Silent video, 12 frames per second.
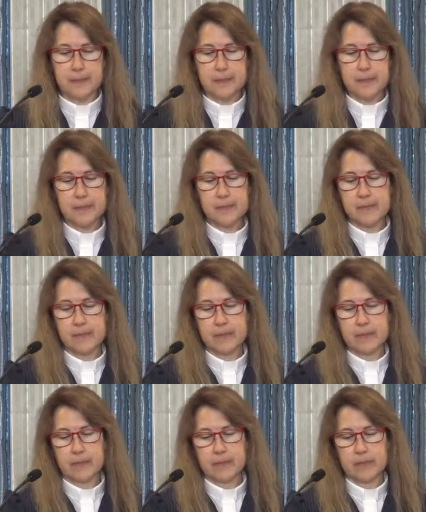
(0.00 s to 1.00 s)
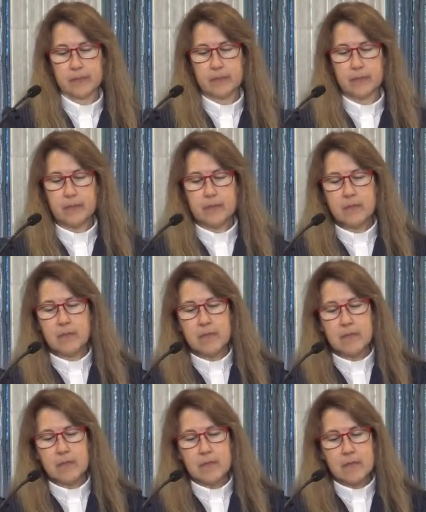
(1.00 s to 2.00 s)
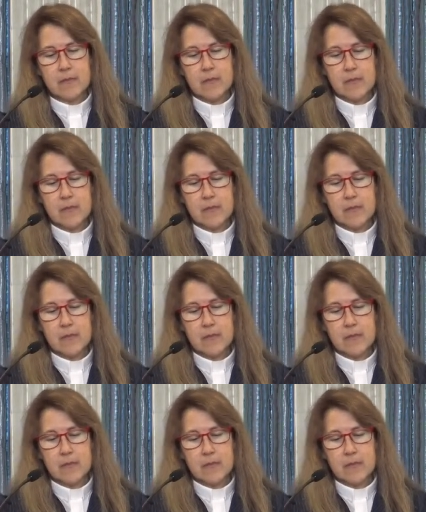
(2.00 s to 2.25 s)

(silence)